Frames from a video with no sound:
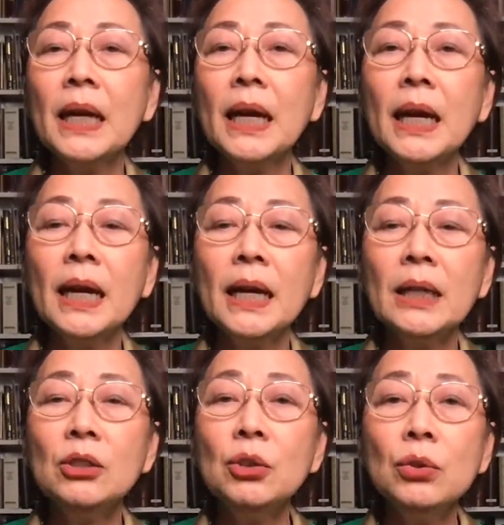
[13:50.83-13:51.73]

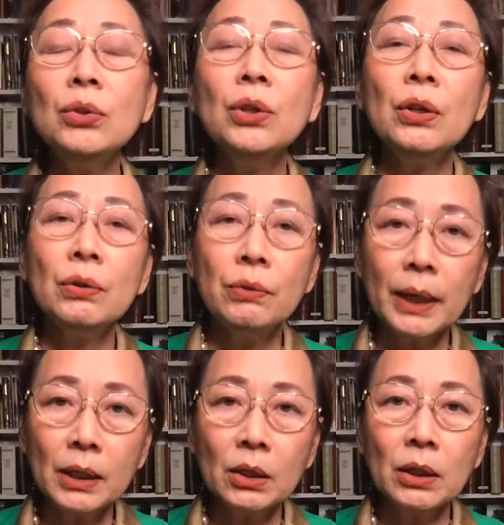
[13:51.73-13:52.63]
And do your
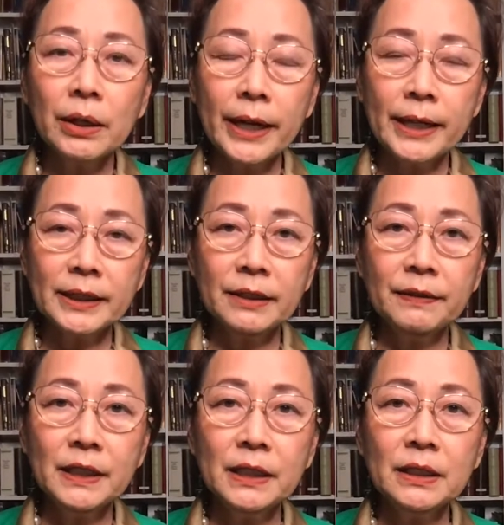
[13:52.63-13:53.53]
regular
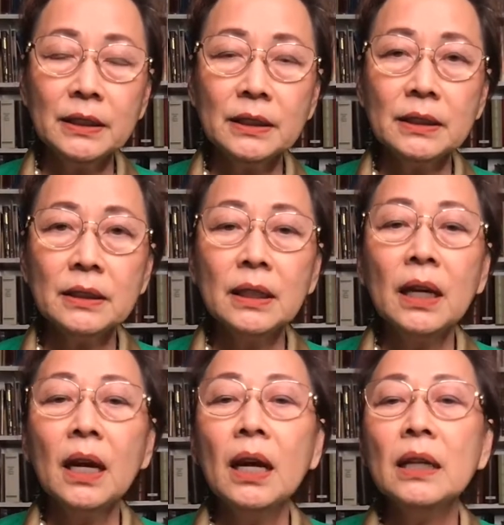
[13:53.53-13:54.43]
activities.
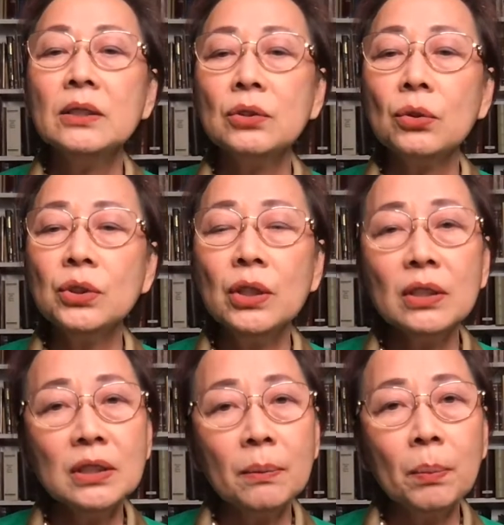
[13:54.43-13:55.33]
Social
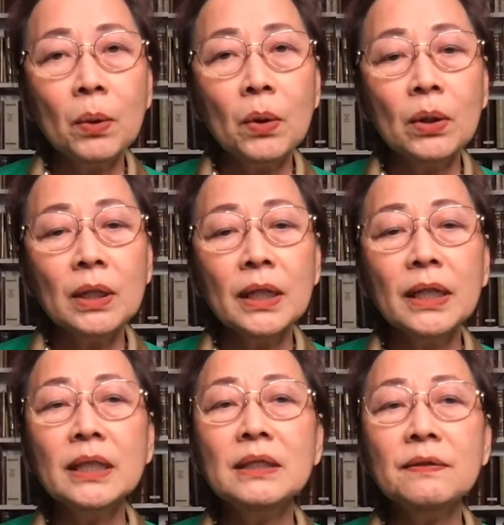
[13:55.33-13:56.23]
support
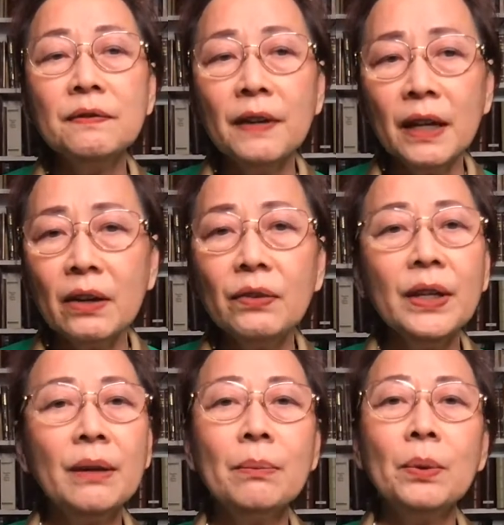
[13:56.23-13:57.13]
is
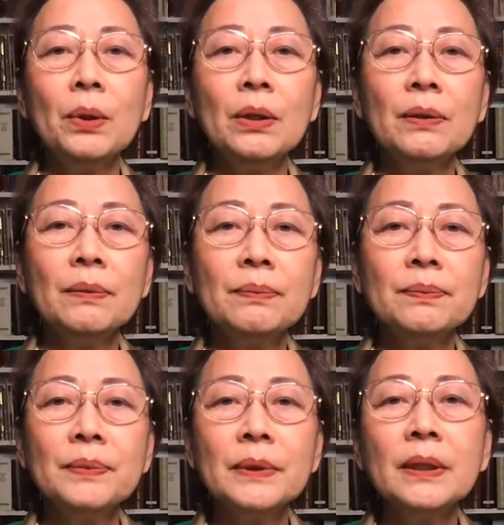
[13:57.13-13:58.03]
very important.
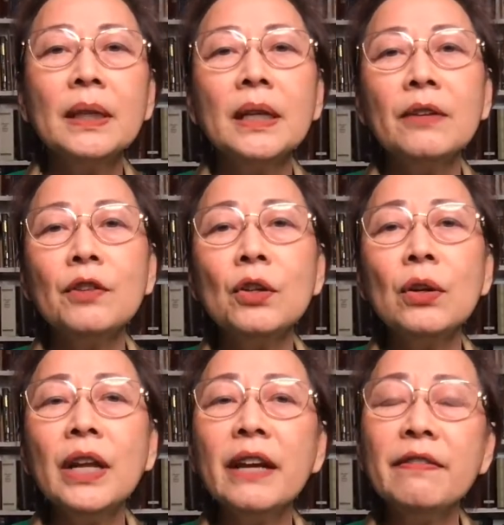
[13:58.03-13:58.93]
If you
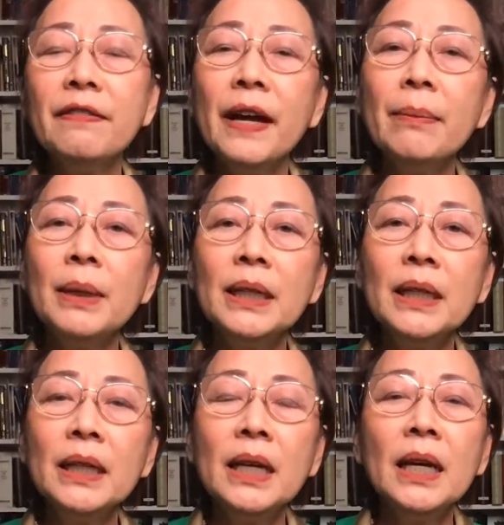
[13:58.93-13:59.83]
don't have family